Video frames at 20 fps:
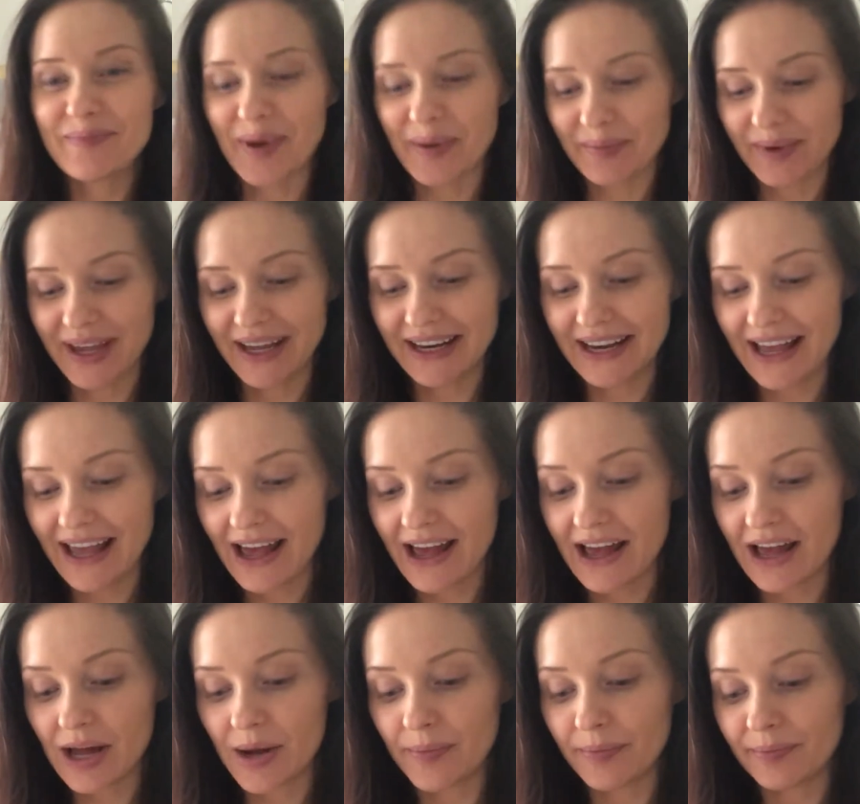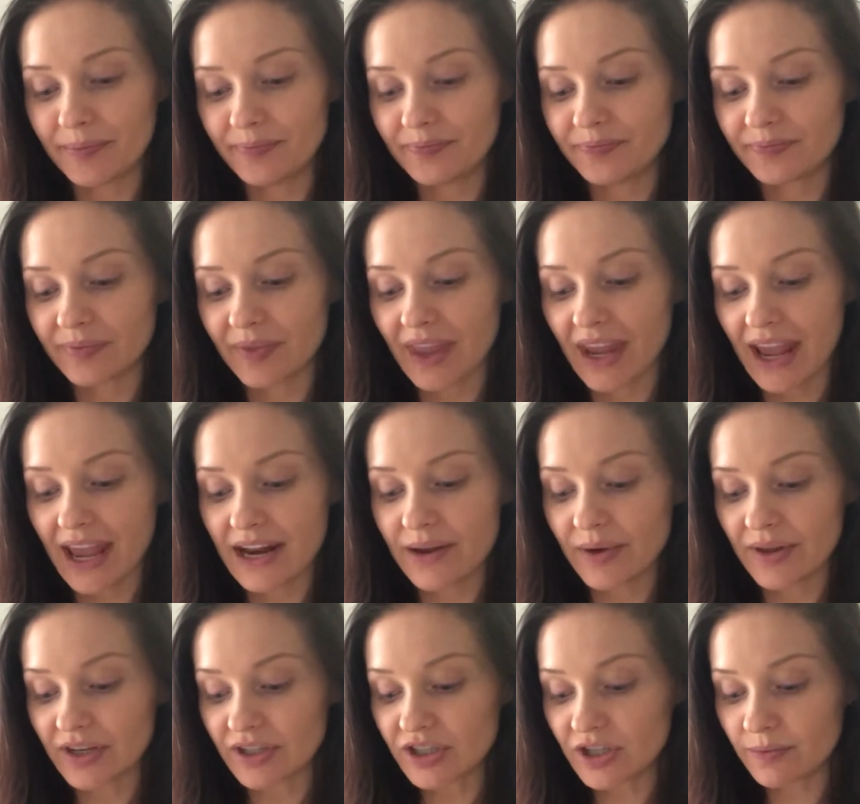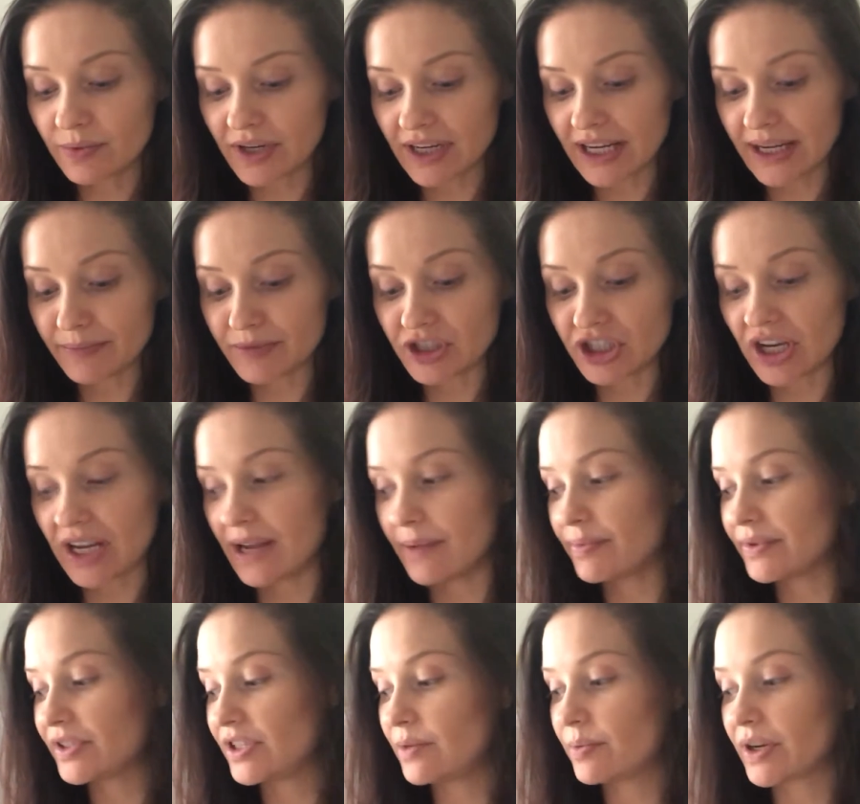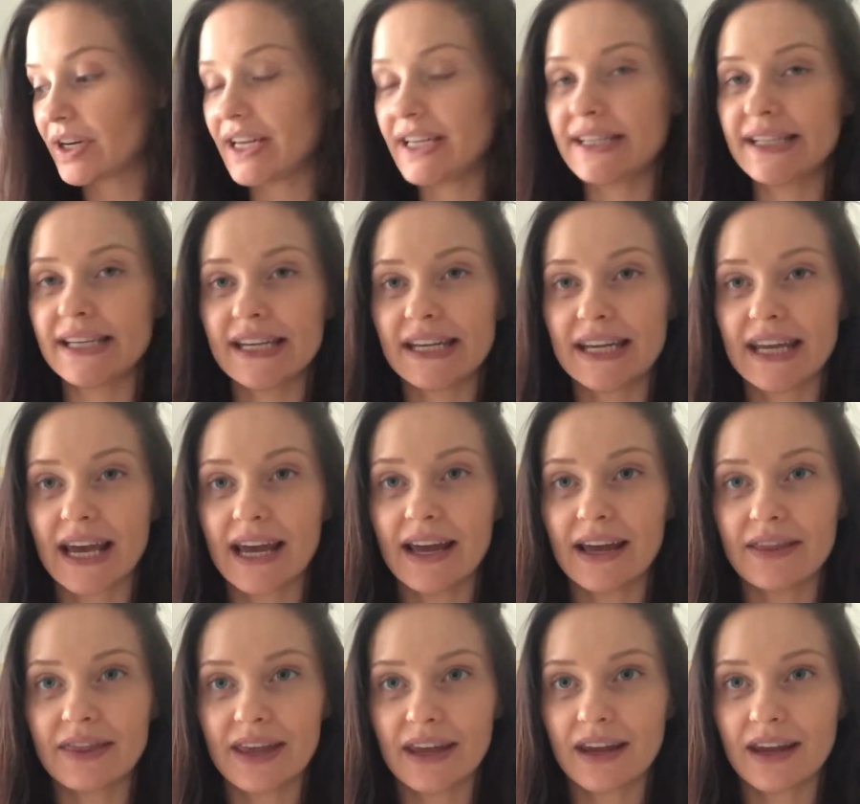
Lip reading: pumpkin. Anyway, they're super cheap, super easy to get.